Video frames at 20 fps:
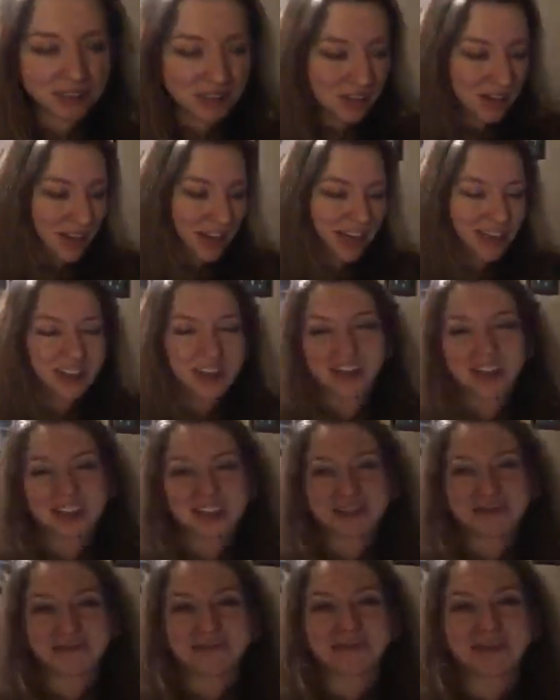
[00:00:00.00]
Okay,
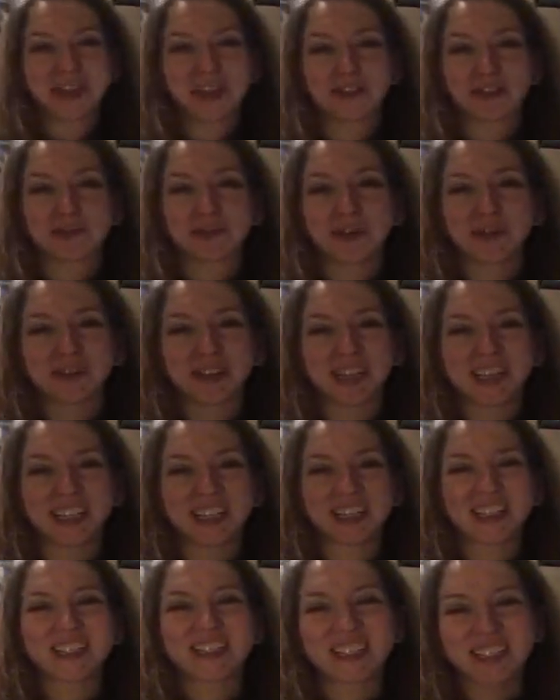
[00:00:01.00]
awesome. That was me
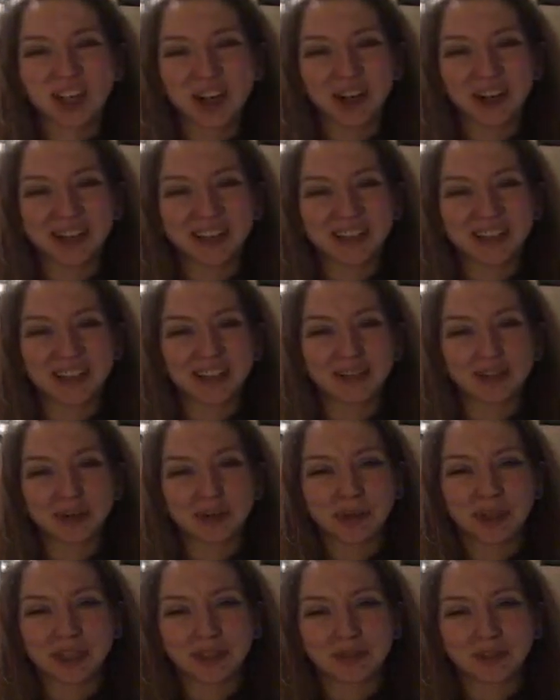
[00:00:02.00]
reading. Sorry,
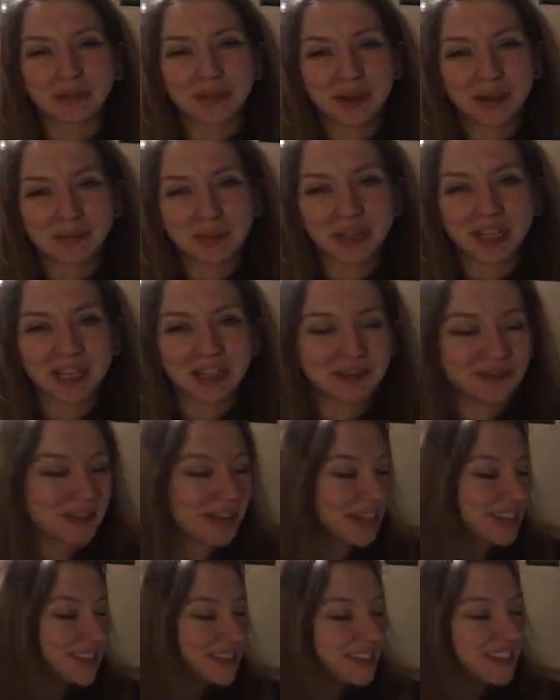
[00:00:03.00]
everybody, for my blank
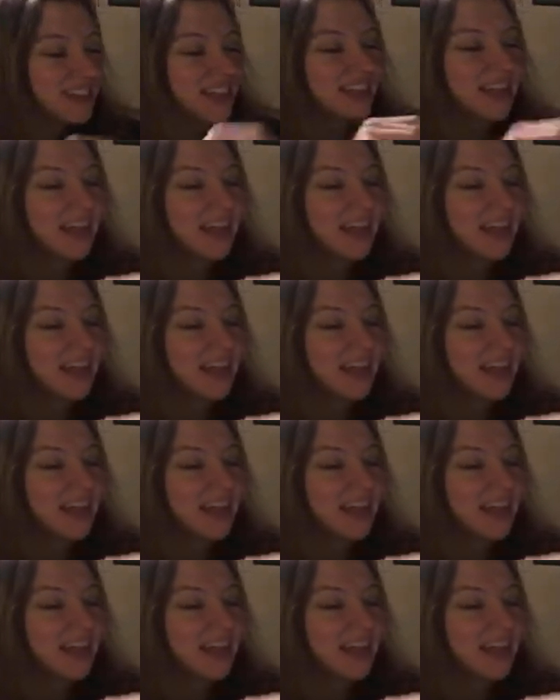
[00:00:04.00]
face.